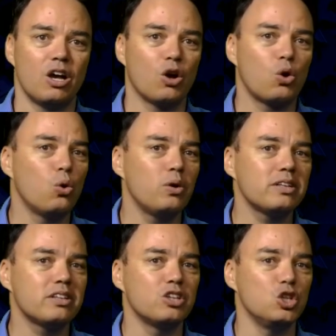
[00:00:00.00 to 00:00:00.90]
According
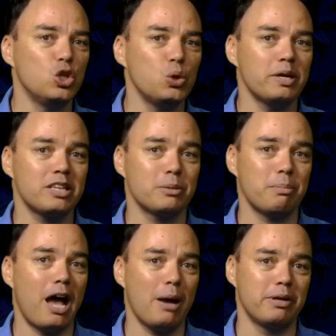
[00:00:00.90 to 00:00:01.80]
to the US
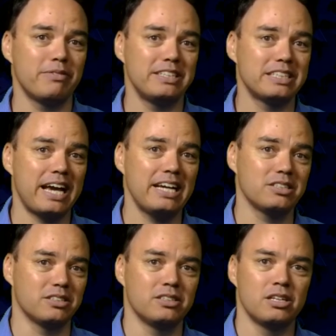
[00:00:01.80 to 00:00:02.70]
Department of
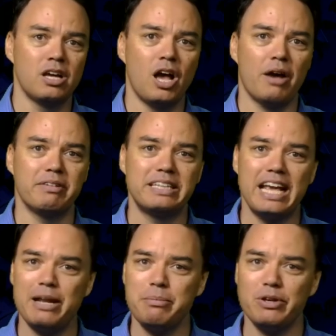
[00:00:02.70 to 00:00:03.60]
Education, over
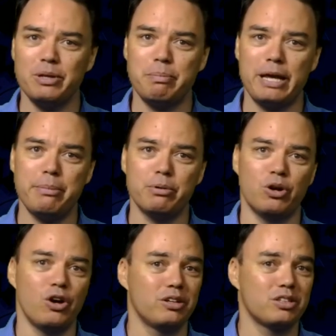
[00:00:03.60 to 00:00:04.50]
10 million people
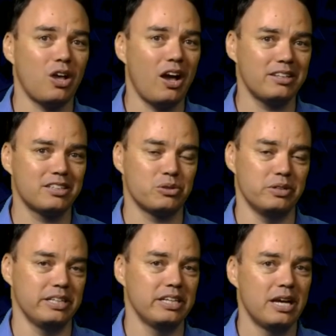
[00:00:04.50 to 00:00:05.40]
earned a science
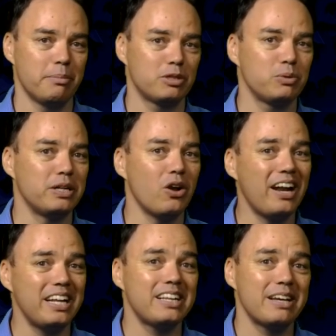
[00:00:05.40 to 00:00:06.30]
degree between
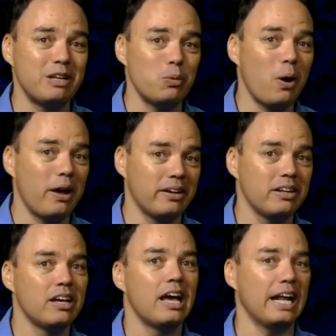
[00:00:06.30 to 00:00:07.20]
1971
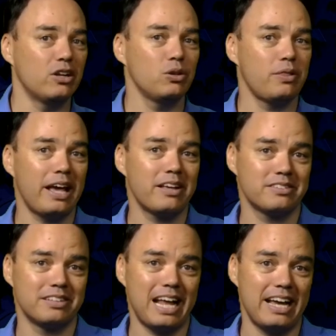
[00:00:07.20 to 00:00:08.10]
and
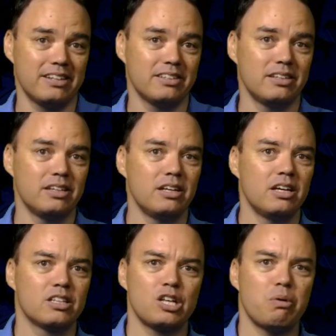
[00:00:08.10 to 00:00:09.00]
2008.
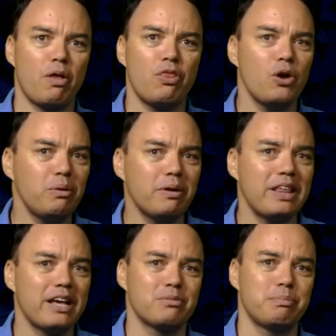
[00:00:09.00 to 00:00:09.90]
So while
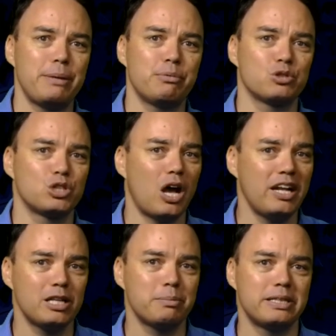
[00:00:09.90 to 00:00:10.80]
31,000 people
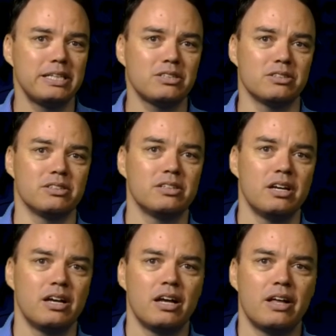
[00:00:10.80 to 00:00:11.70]
signed this petition,
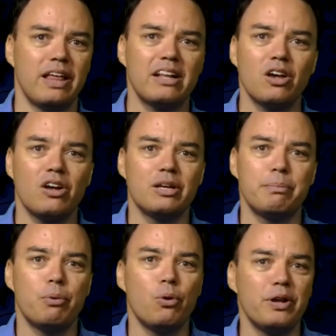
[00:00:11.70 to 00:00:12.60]
that's only
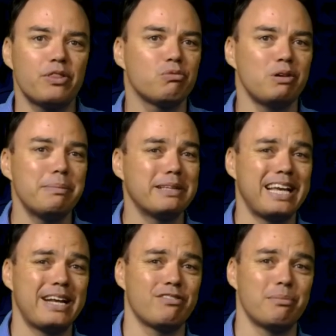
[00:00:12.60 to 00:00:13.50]

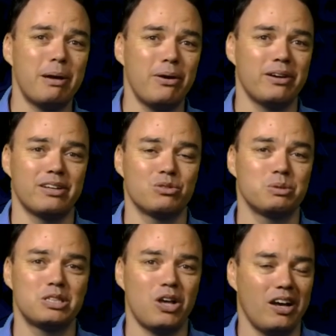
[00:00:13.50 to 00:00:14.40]
0.3% of Americans
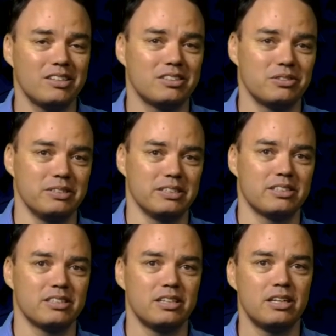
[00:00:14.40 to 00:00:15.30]
with science degrees.